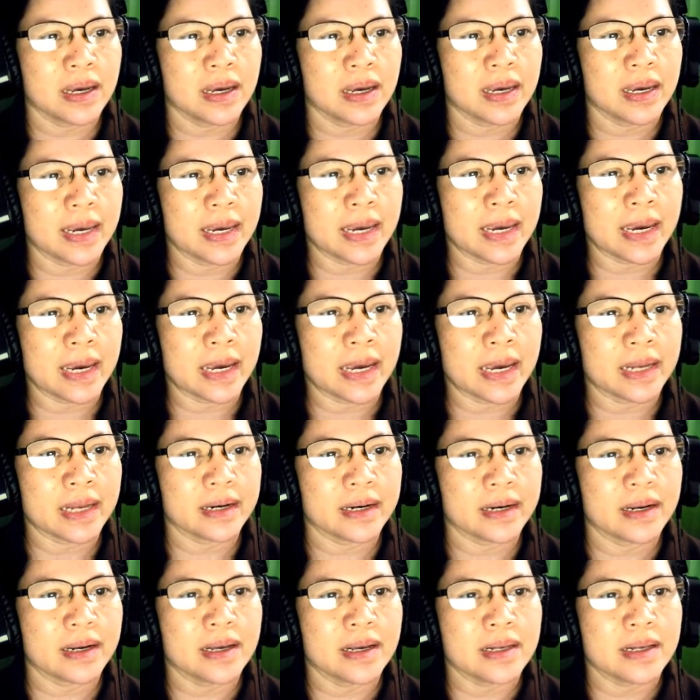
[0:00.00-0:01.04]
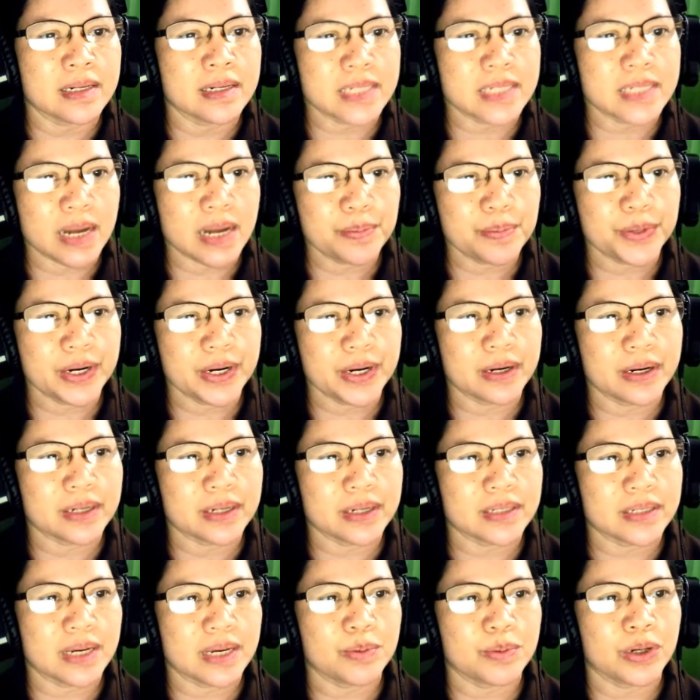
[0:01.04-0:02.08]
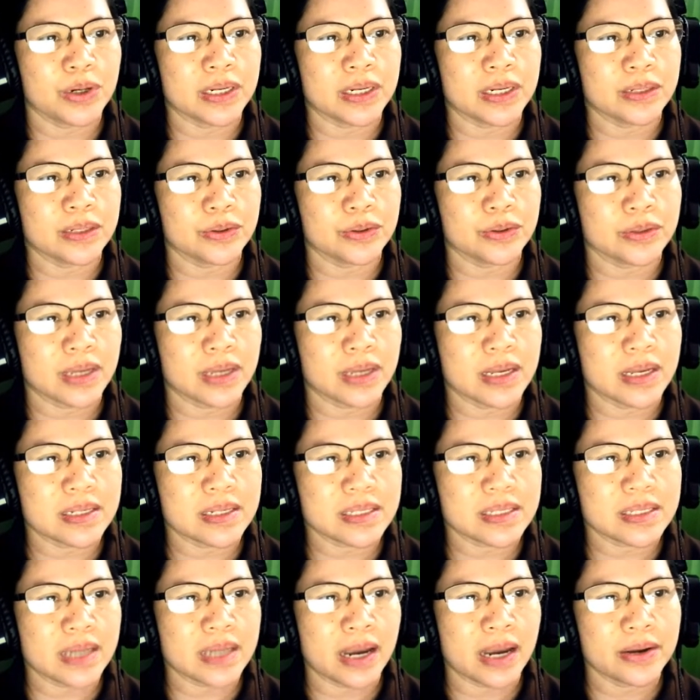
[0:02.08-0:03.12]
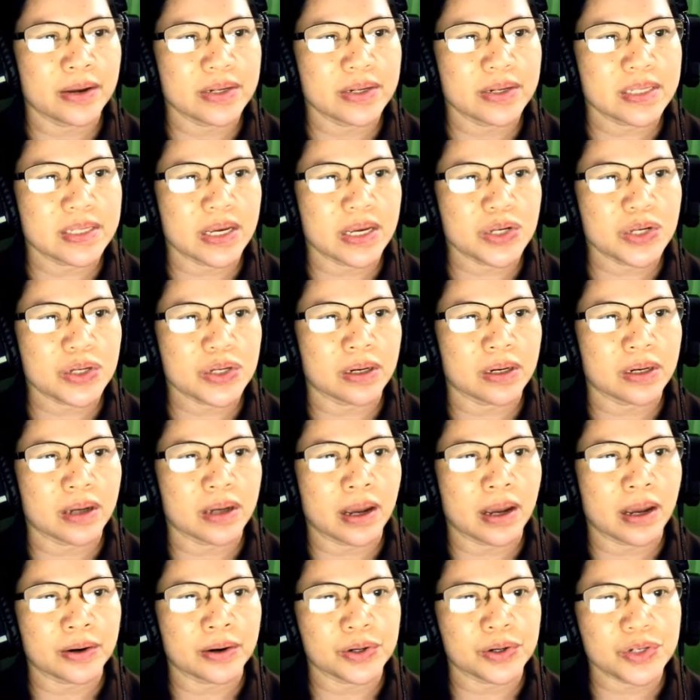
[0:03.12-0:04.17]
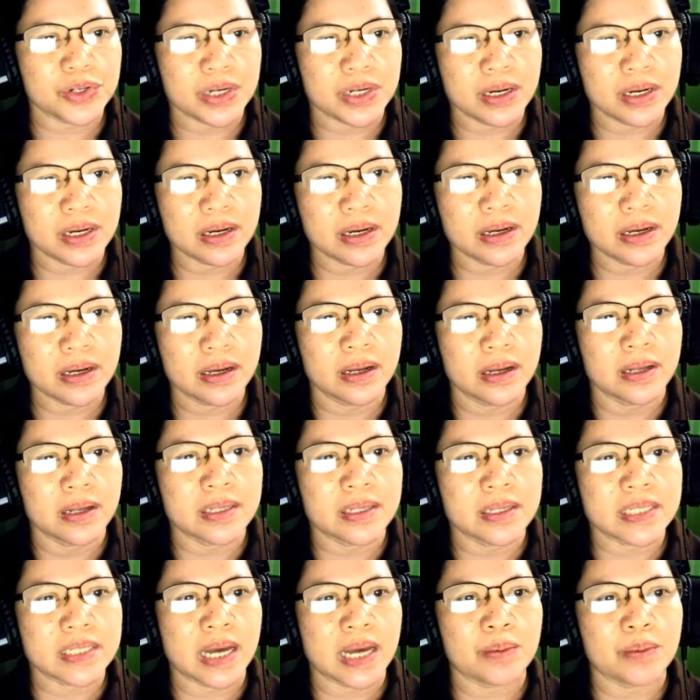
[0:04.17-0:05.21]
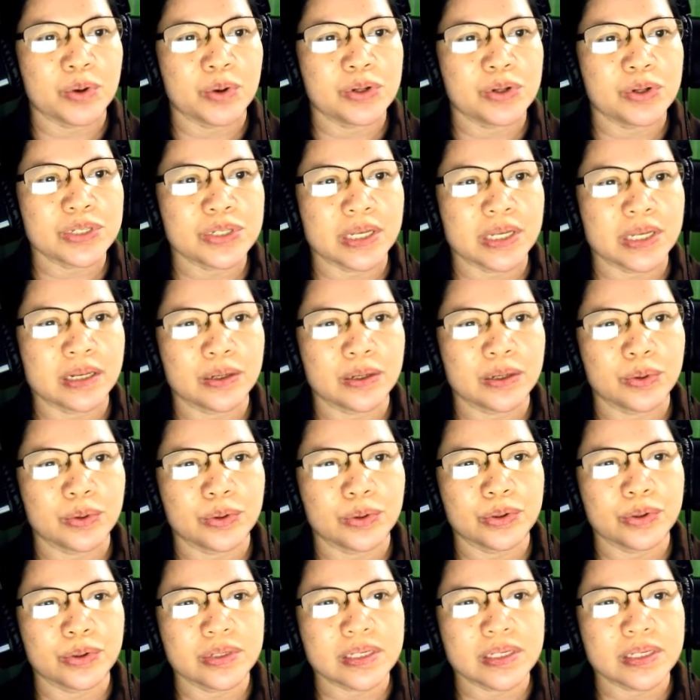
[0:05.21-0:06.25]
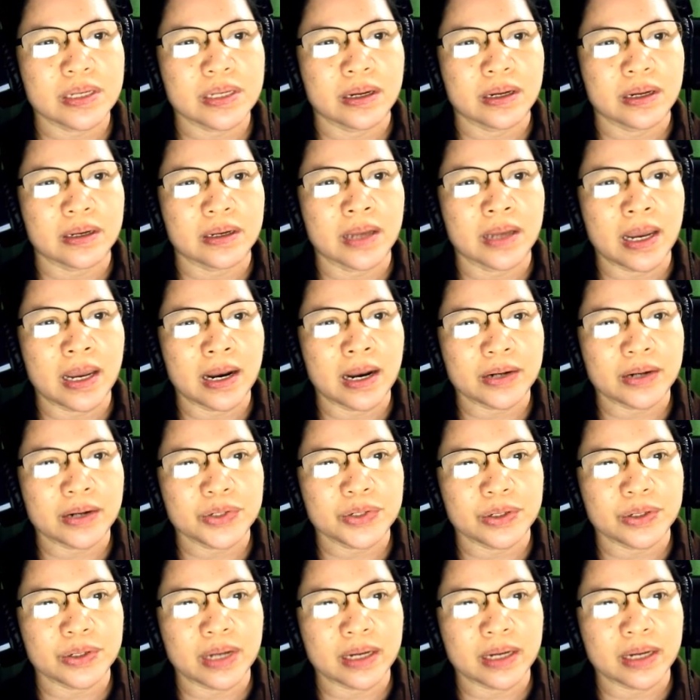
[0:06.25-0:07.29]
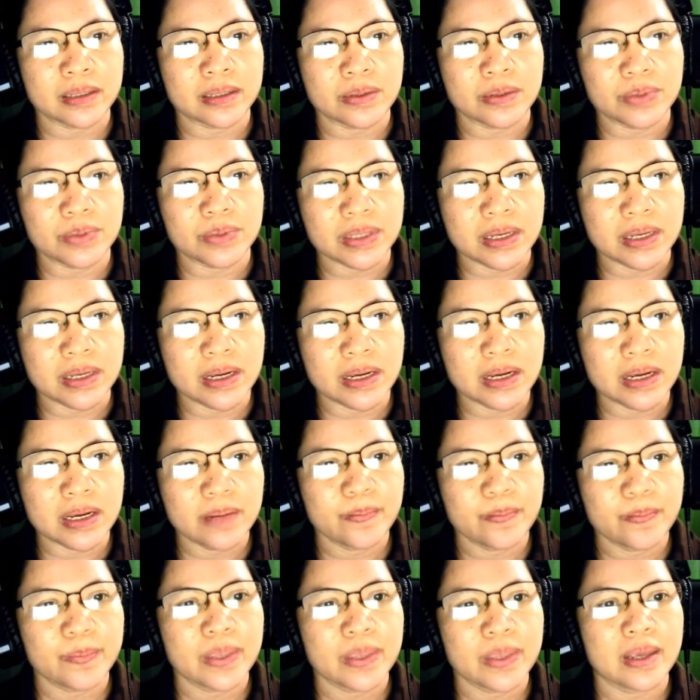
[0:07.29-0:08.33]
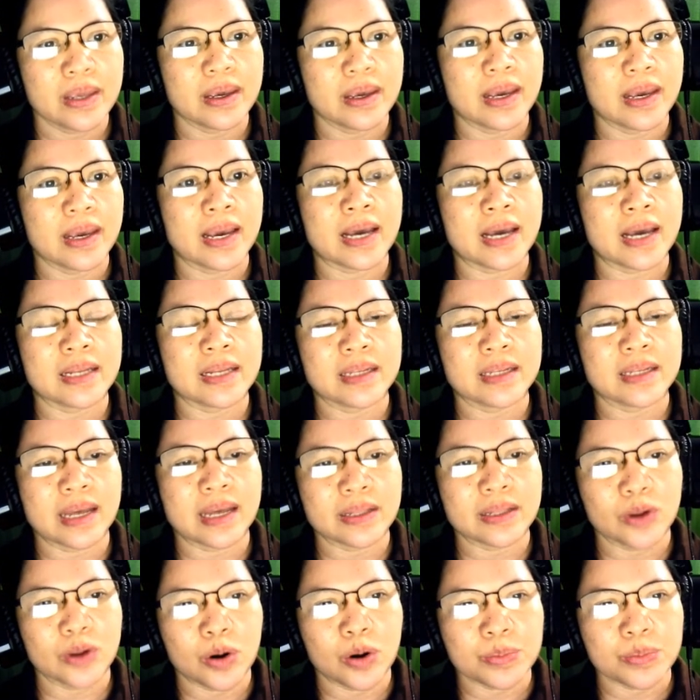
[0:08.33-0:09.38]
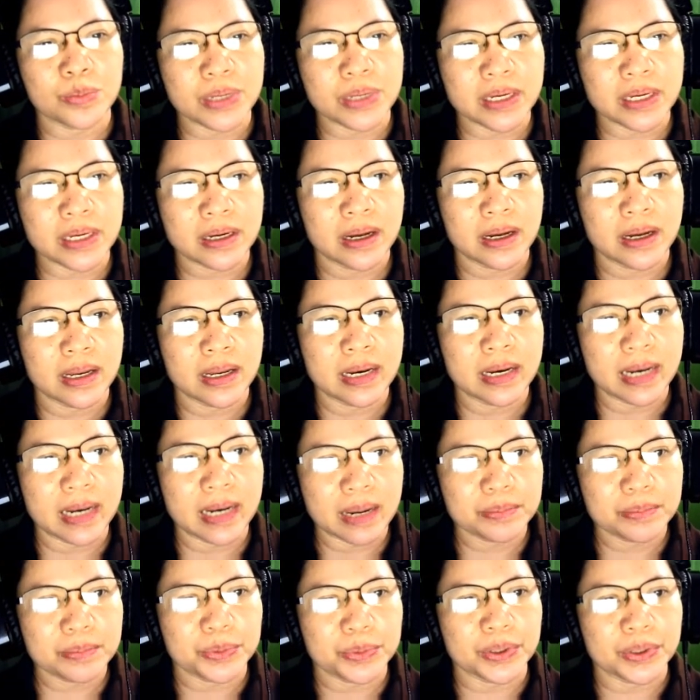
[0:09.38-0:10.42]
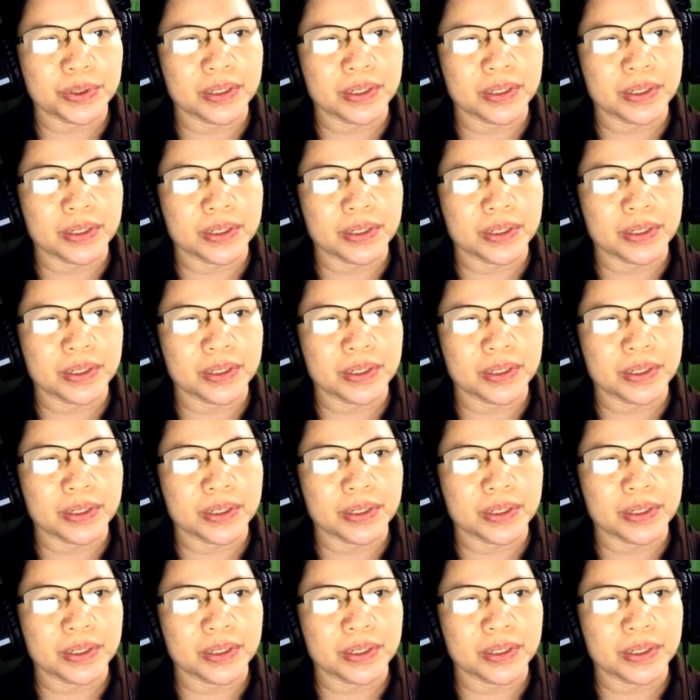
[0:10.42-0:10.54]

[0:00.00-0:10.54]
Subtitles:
and some periodic table, it contains the ionization energy. Some also includes the electronegativity and the atomic number.